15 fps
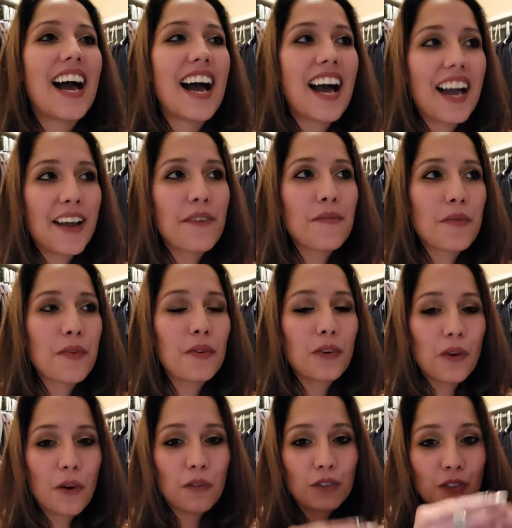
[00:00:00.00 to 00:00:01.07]
I will
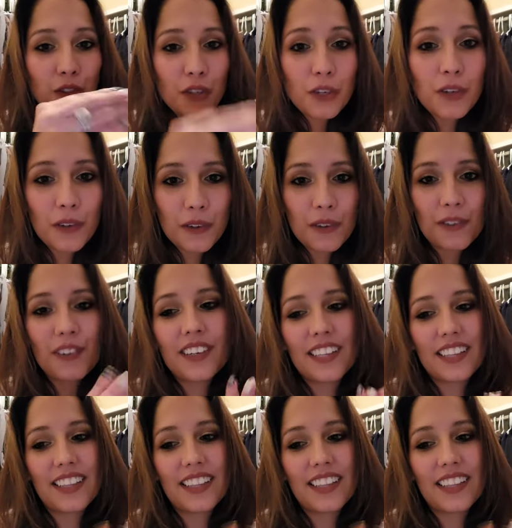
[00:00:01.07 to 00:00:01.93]
go to...